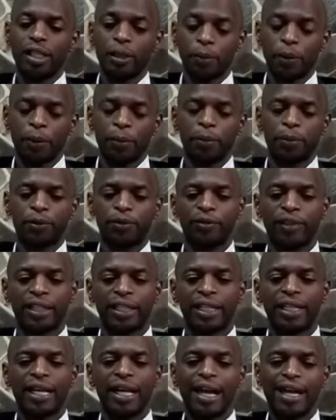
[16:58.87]
keep
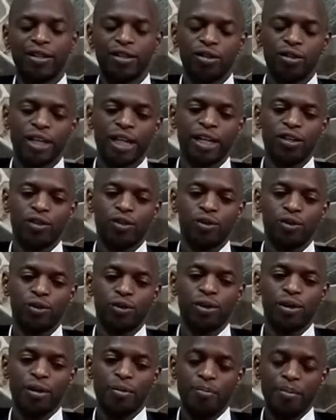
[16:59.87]
improving and you'll get to
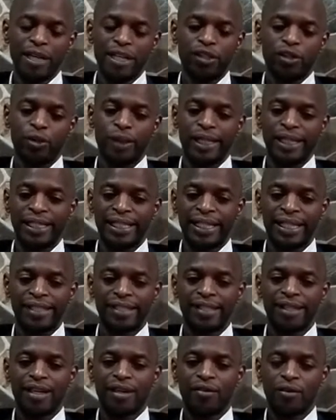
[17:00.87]
mental
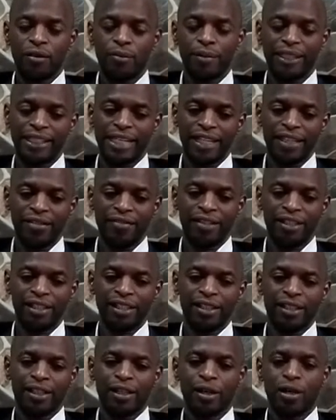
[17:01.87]
wellness for better
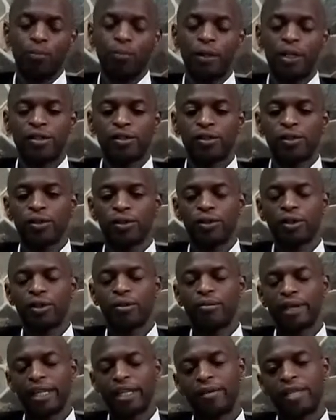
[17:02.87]
living. God bless you.
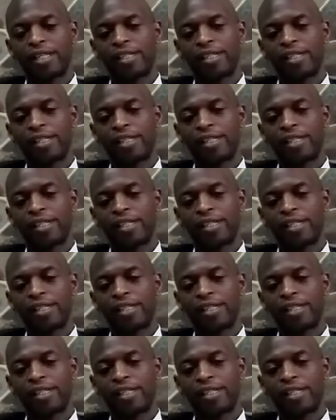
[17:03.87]
My name